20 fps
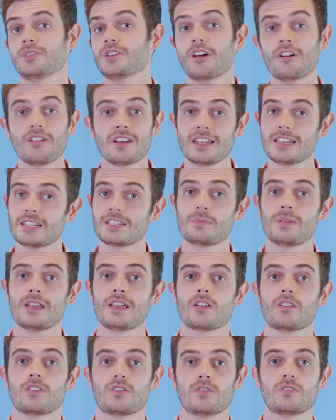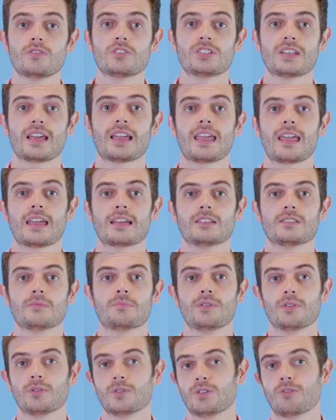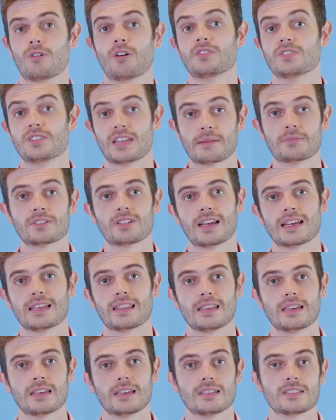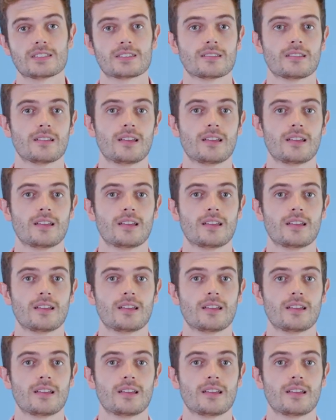You don't need to be a huge tech head to build your own zaps like these.